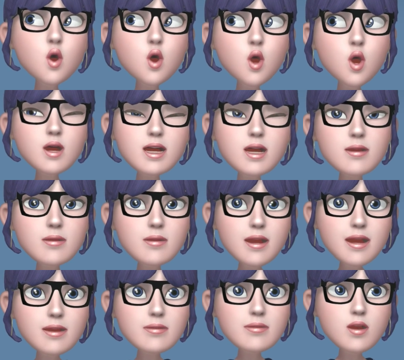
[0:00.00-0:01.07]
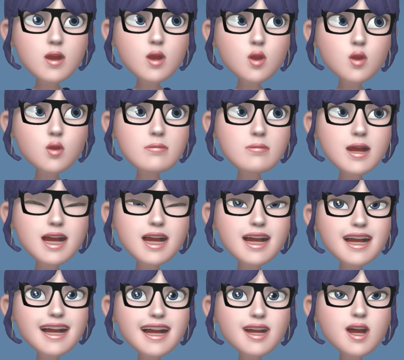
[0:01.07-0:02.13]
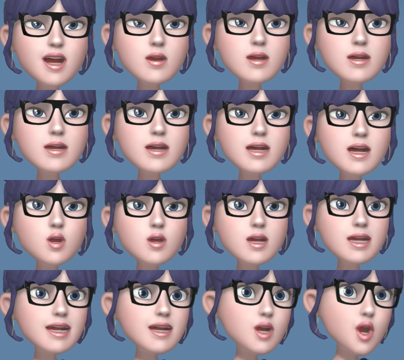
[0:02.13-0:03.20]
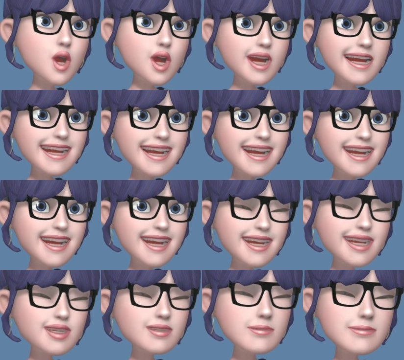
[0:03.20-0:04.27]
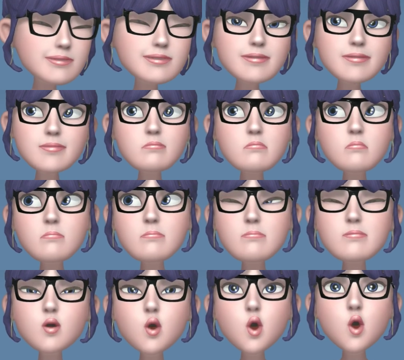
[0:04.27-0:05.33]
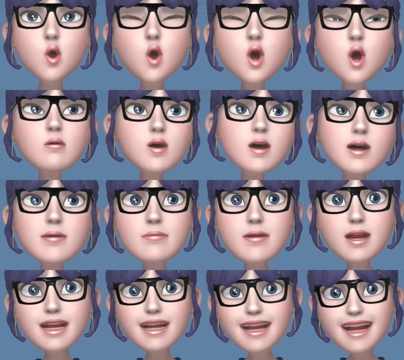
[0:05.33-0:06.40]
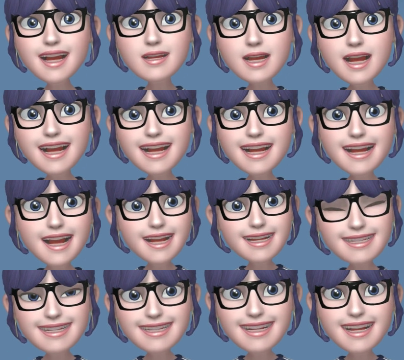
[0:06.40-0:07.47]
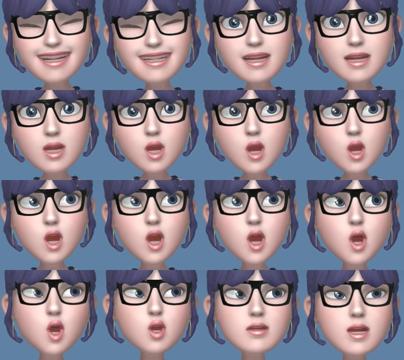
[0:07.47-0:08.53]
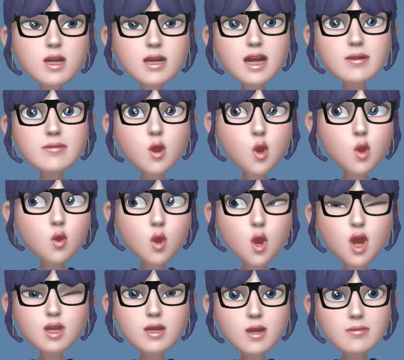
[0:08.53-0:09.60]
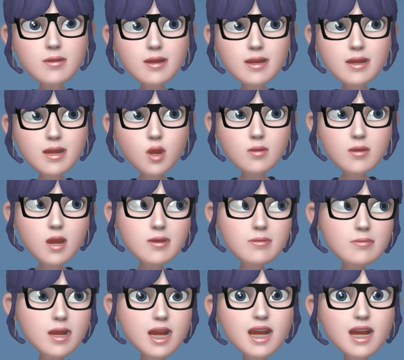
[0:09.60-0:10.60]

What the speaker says: And this was just, being still, I was feeling all this. Nausea. It wasn't pleasant. I was actually devastated. I felt like my whole life had been taken away from me.